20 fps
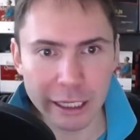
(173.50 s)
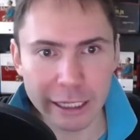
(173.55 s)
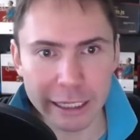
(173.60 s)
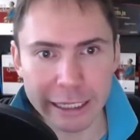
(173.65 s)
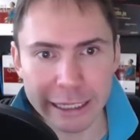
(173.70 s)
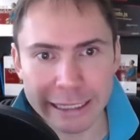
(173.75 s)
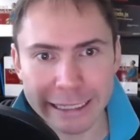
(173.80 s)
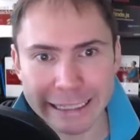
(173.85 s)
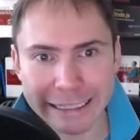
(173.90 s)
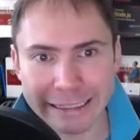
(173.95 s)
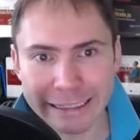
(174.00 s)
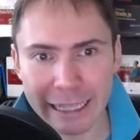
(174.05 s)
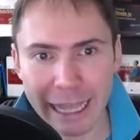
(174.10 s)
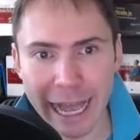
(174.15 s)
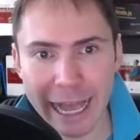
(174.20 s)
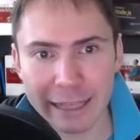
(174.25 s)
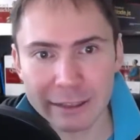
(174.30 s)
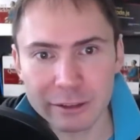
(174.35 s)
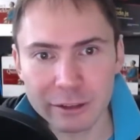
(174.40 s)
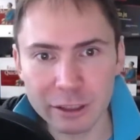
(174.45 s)
it
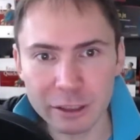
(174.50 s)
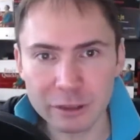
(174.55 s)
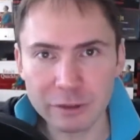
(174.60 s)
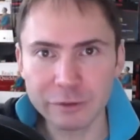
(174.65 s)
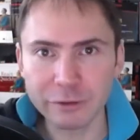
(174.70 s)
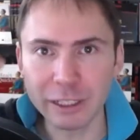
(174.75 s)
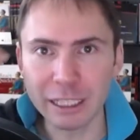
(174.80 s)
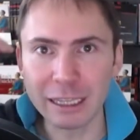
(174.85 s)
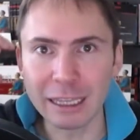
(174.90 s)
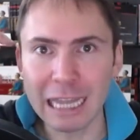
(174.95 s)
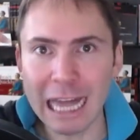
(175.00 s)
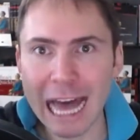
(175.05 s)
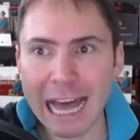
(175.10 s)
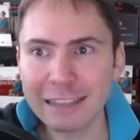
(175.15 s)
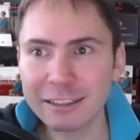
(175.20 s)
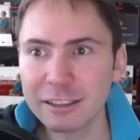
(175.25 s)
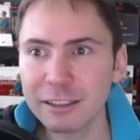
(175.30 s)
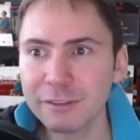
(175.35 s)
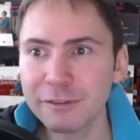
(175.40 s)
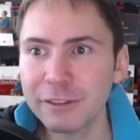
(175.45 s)
has this
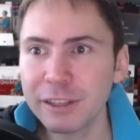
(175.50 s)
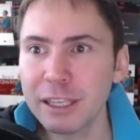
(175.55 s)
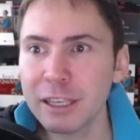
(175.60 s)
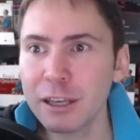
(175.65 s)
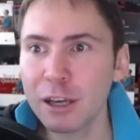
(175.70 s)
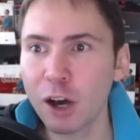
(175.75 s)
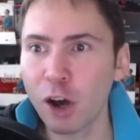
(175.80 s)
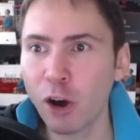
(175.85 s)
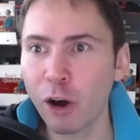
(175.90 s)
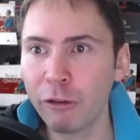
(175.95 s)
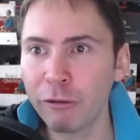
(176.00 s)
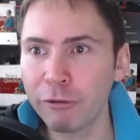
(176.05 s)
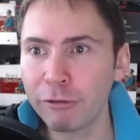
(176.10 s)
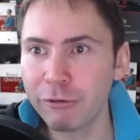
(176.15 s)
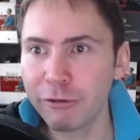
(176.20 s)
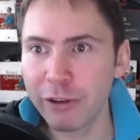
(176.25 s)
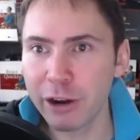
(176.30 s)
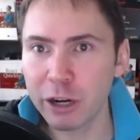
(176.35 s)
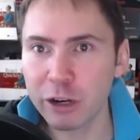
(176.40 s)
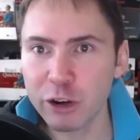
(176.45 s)
philosophy of
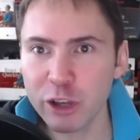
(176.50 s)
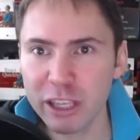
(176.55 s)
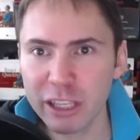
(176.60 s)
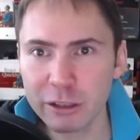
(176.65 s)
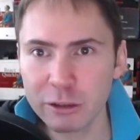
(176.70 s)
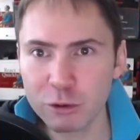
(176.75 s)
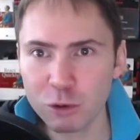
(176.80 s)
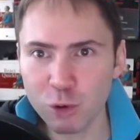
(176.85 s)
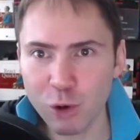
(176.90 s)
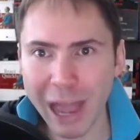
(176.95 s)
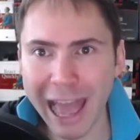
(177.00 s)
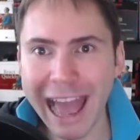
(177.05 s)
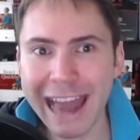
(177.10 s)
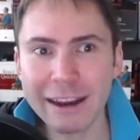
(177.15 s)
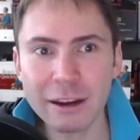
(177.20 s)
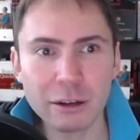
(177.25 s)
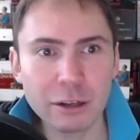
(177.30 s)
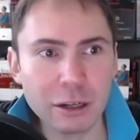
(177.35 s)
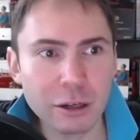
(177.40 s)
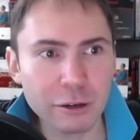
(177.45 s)
very
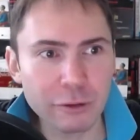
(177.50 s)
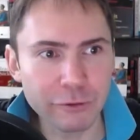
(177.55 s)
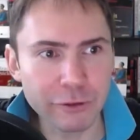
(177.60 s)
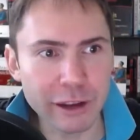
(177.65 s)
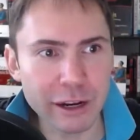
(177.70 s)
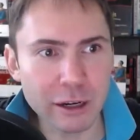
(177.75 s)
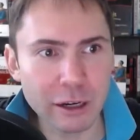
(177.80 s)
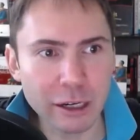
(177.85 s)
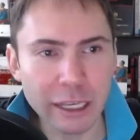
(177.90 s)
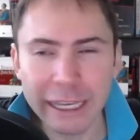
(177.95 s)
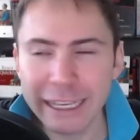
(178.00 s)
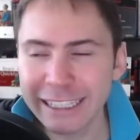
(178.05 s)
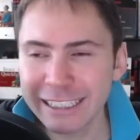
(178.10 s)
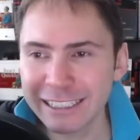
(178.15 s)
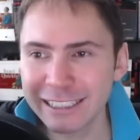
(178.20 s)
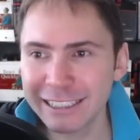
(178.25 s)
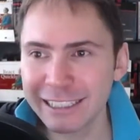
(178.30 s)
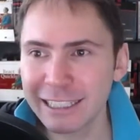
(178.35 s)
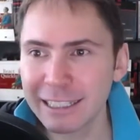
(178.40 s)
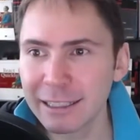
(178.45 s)
granular, very
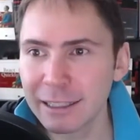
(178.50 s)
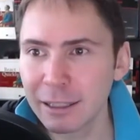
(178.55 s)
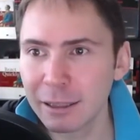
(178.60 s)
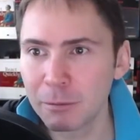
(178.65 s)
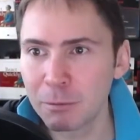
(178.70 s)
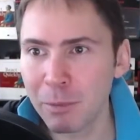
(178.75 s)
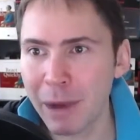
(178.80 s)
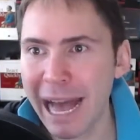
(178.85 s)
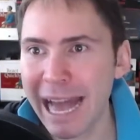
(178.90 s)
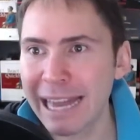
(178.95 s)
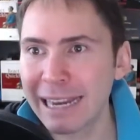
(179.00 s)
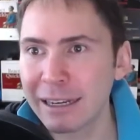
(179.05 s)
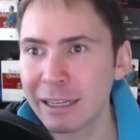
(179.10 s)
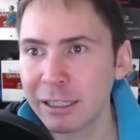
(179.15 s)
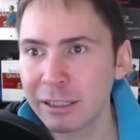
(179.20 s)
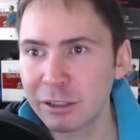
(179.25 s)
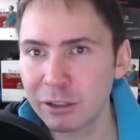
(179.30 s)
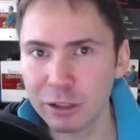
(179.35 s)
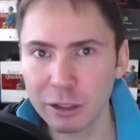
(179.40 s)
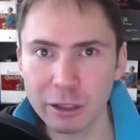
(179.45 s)

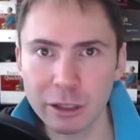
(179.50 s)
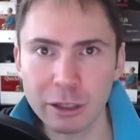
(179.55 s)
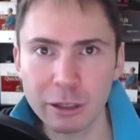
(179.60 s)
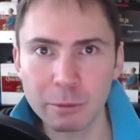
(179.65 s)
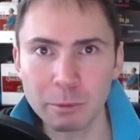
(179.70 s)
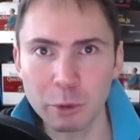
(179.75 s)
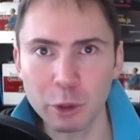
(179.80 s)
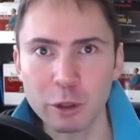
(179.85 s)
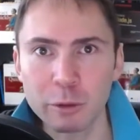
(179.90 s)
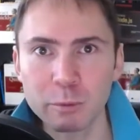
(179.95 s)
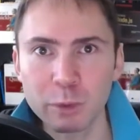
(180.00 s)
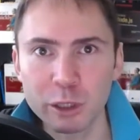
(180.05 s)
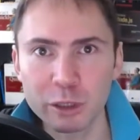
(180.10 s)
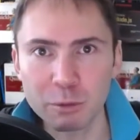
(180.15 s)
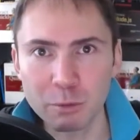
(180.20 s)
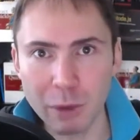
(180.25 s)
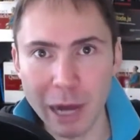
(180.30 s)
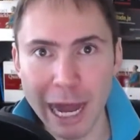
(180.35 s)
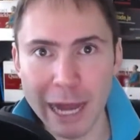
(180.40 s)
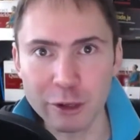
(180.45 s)
single-minded, single-purpose
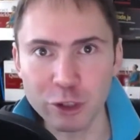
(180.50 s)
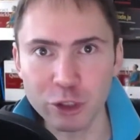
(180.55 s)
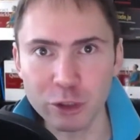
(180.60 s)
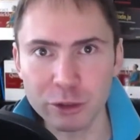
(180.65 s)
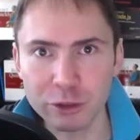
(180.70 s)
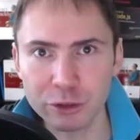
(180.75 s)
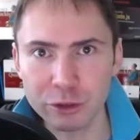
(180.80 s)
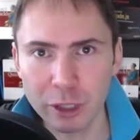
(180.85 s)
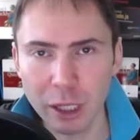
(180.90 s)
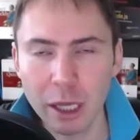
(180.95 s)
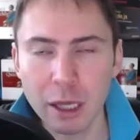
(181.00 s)
modules.